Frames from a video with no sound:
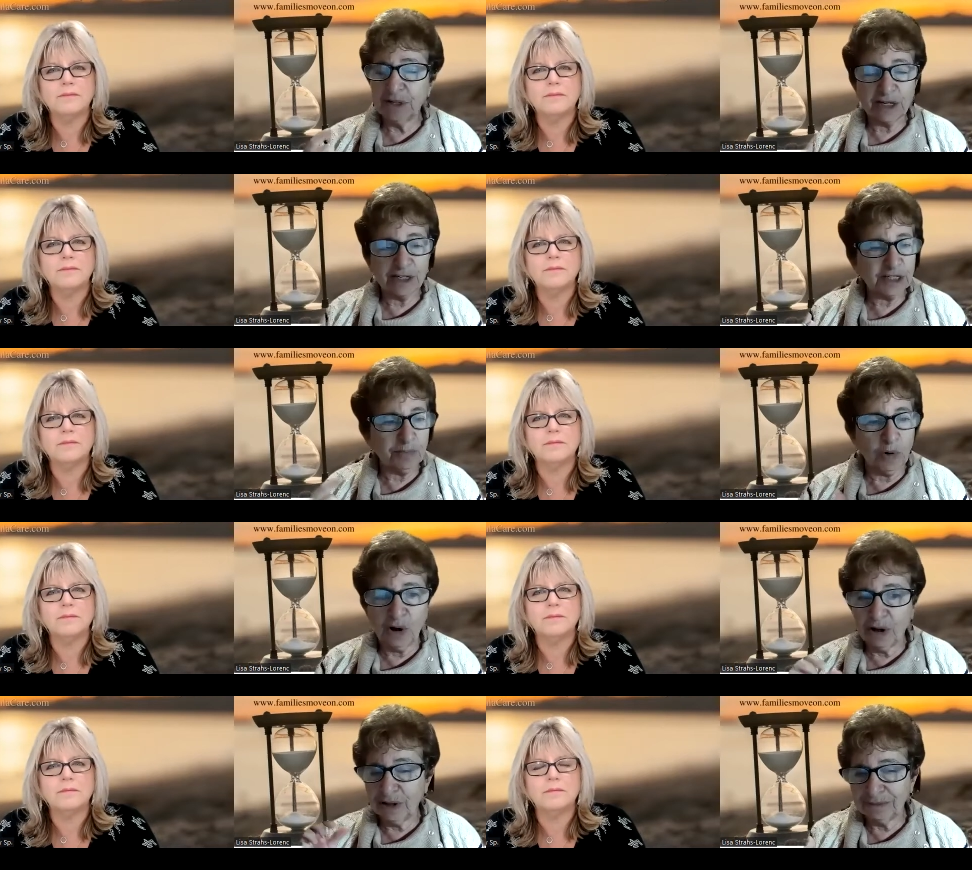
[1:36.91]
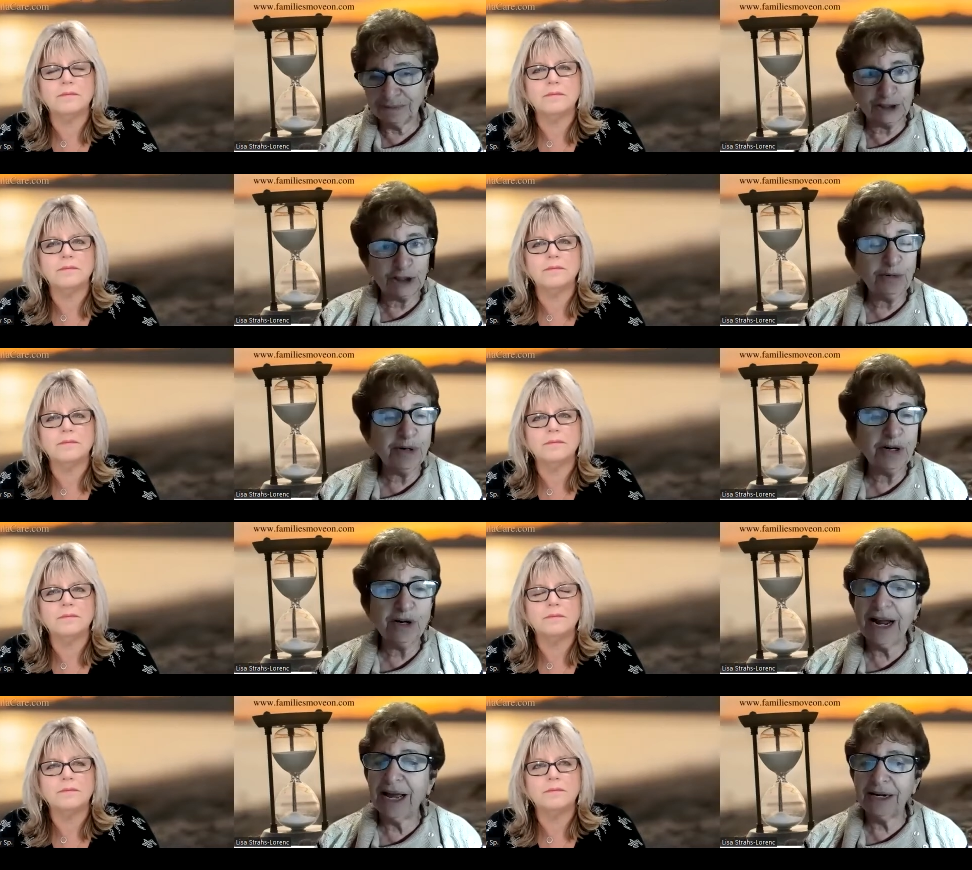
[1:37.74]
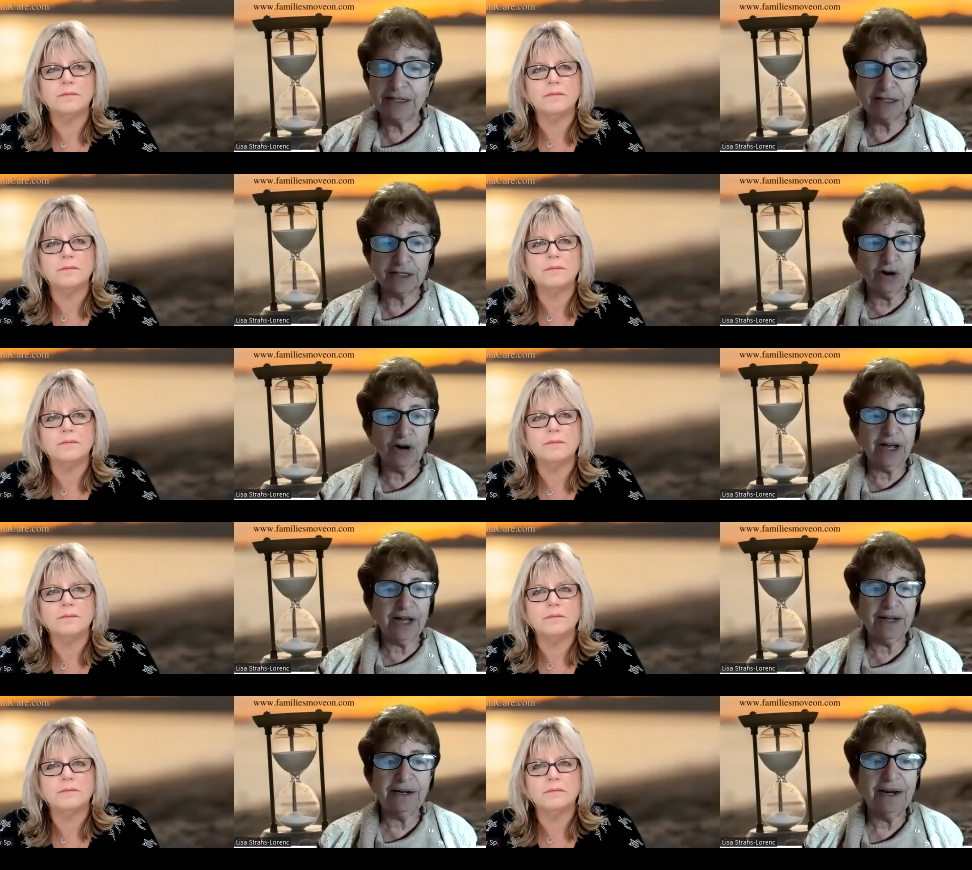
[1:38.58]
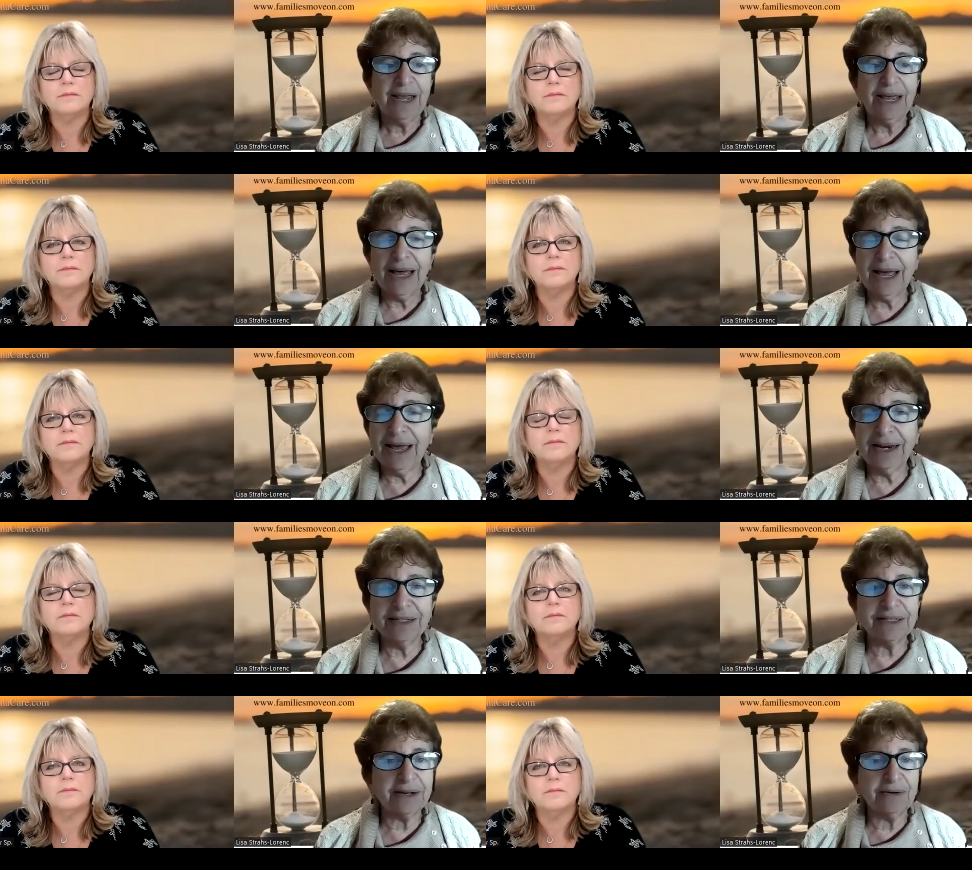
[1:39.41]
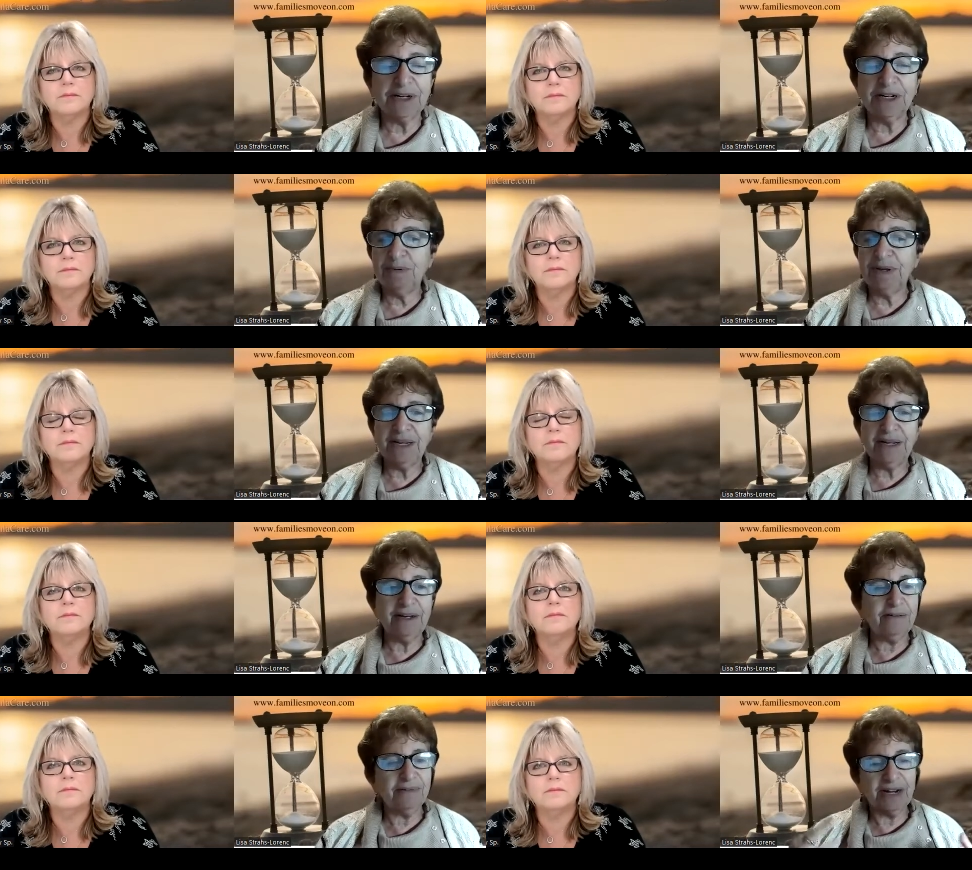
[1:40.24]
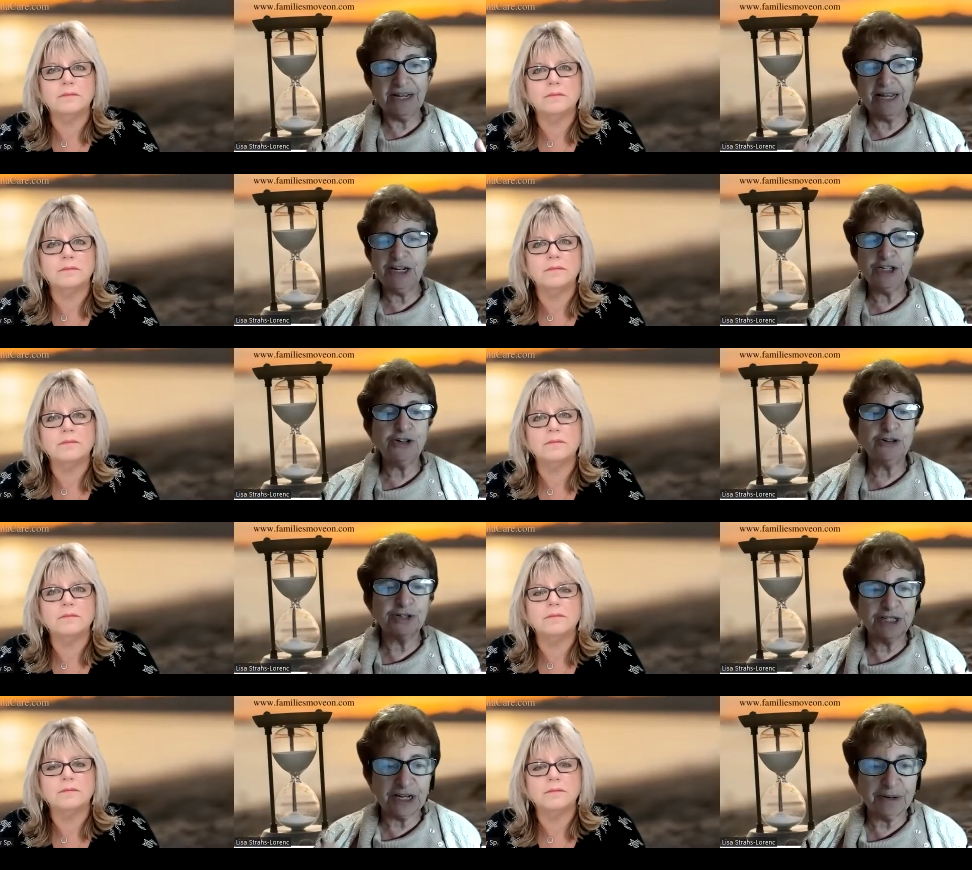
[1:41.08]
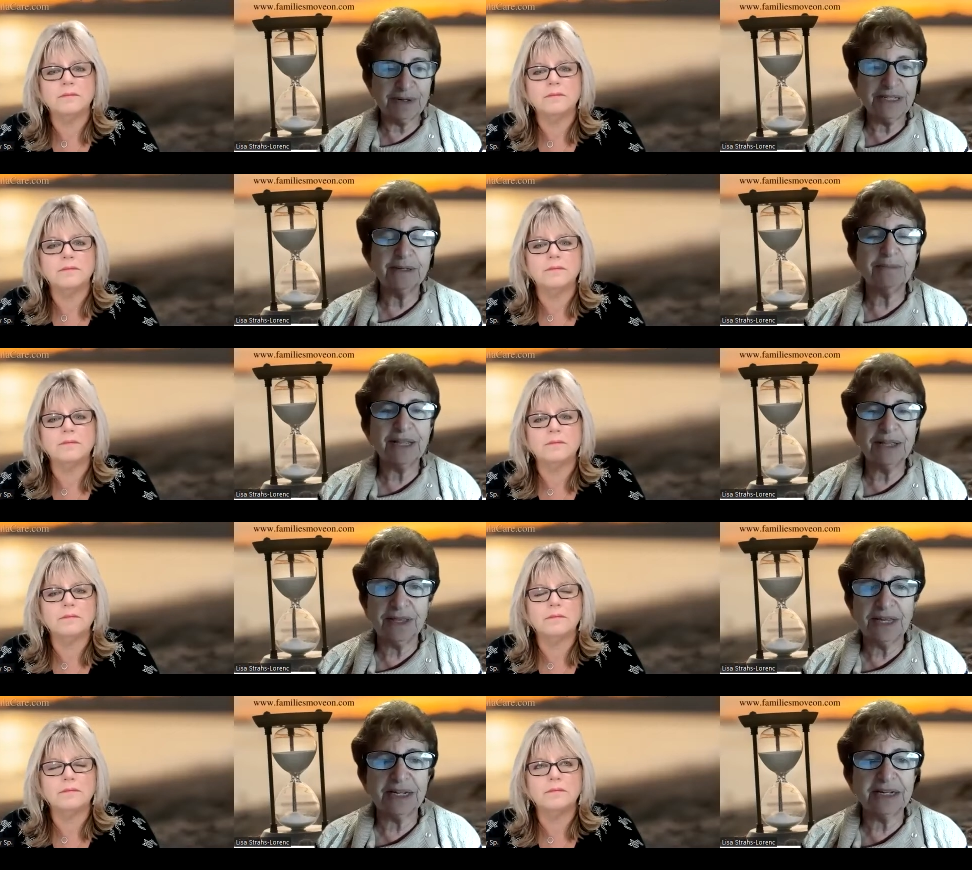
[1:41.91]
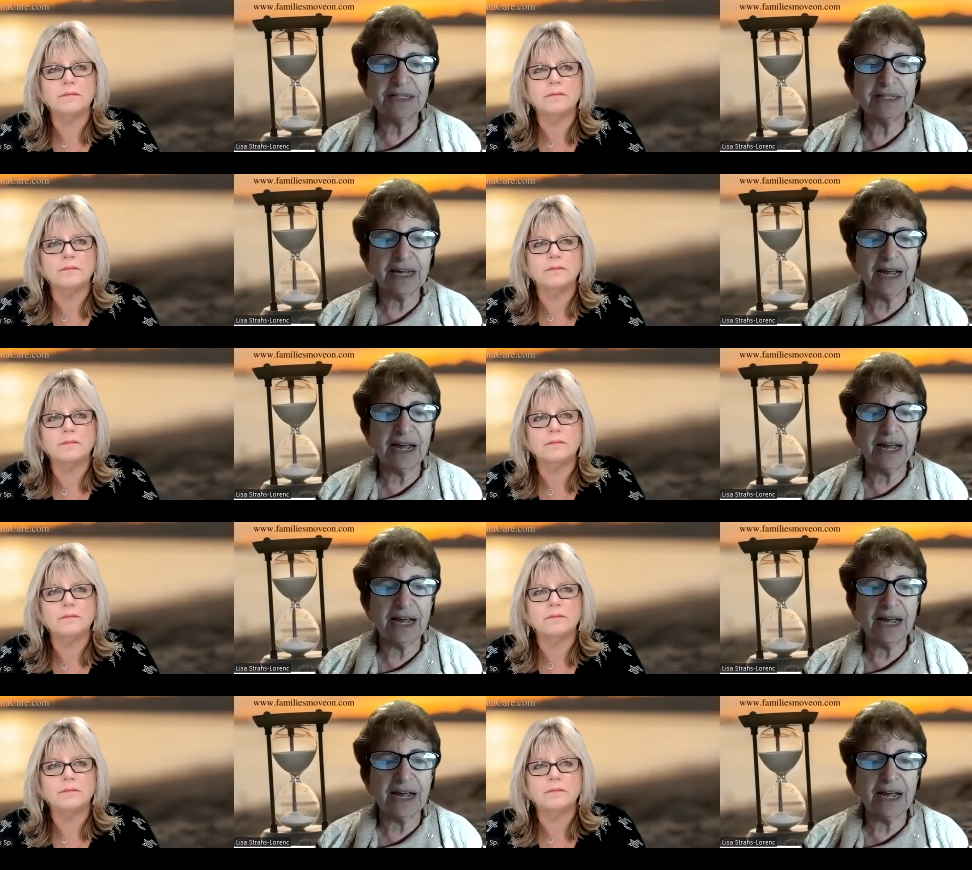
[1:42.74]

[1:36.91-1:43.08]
Speaker 1: a, small tumor and it's gone and it's going to be radiation or it's going to be some other things